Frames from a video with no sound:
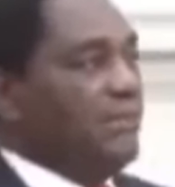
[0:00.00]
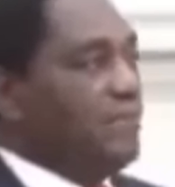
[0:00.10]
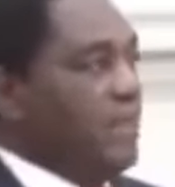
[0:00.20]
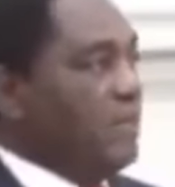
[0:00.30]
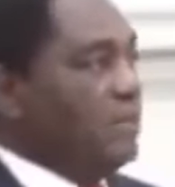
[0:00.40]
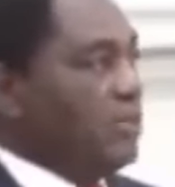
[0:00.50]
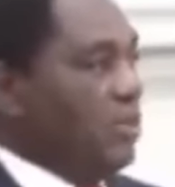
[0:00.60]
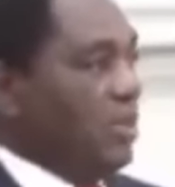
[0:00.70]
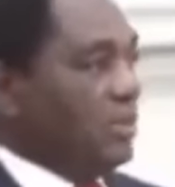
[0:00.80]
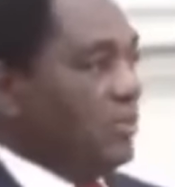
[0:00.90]
million.
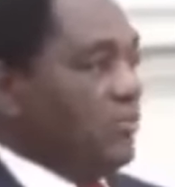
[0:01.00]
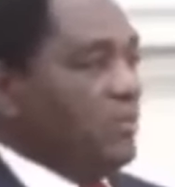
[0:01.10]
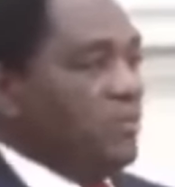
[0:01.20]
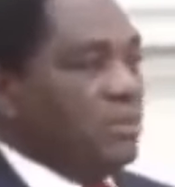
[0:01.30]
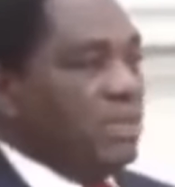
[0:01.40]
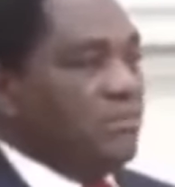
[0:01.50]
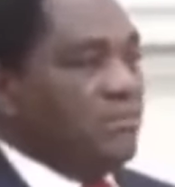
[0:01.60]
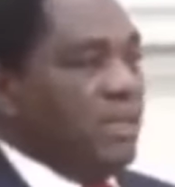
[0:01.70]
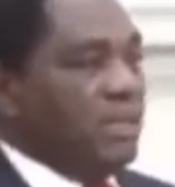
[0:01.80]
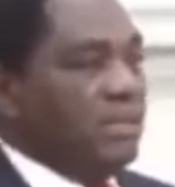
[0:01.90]
If we put
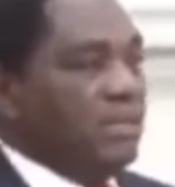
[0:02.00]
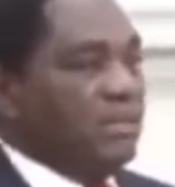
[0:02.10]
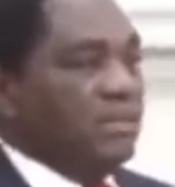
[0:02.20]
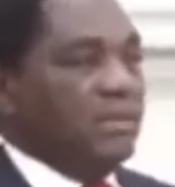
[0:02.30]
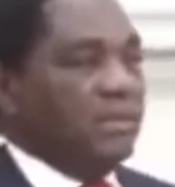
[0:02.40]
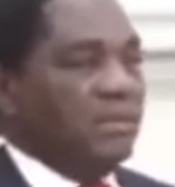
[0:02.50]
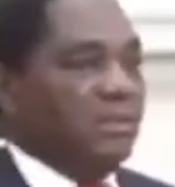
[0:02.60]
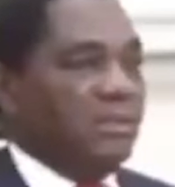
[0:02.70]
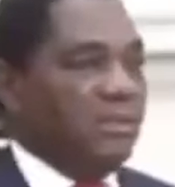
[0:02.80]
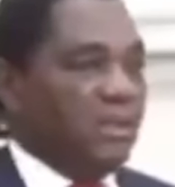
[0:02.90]
that money
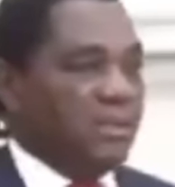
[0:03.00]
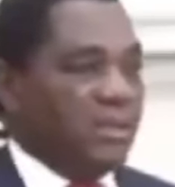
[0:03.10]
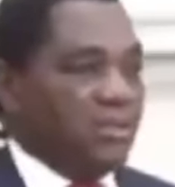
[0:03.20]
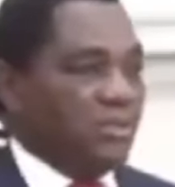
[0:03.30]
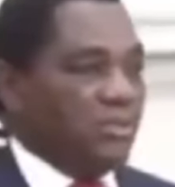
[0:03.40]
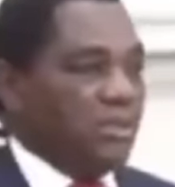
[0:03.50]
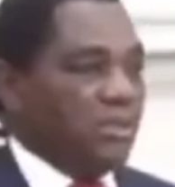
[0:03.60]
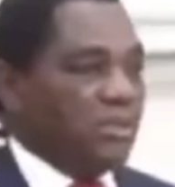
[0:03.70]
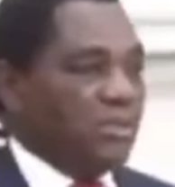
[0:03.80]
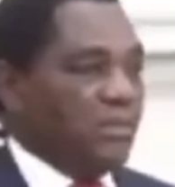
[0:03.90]
in the agricultural
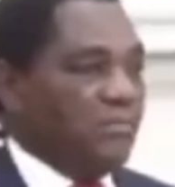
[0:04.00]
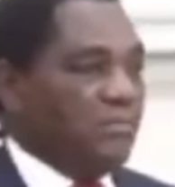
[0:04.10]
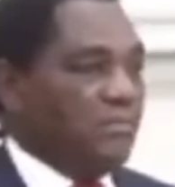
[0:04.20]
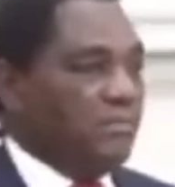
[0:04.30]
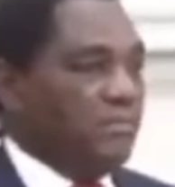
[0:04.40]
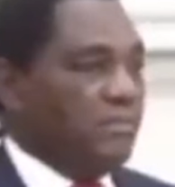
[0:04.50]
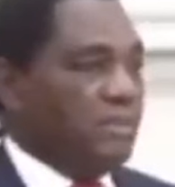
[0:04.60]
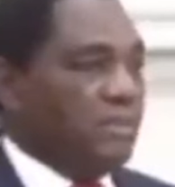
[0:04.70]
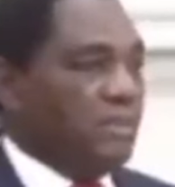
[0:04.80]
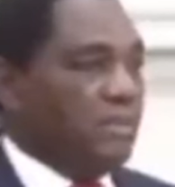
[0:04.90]
credit scheme,
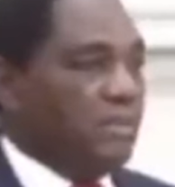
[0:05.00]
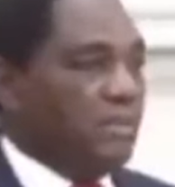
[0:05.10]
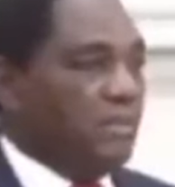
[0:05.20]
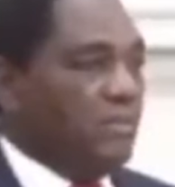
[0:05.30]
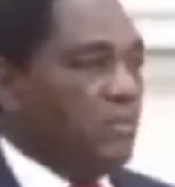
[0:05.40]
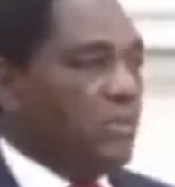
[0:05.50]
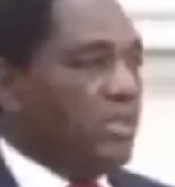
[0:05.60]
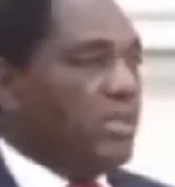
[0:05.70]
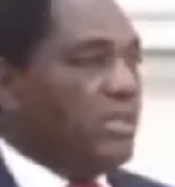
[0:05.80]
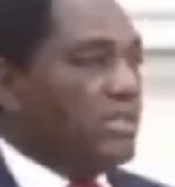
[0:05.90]
we will
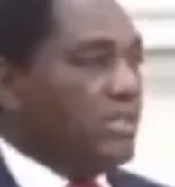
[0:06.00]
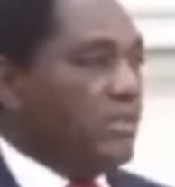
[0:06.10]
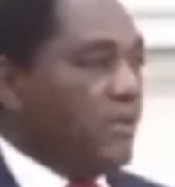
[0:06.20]
regret.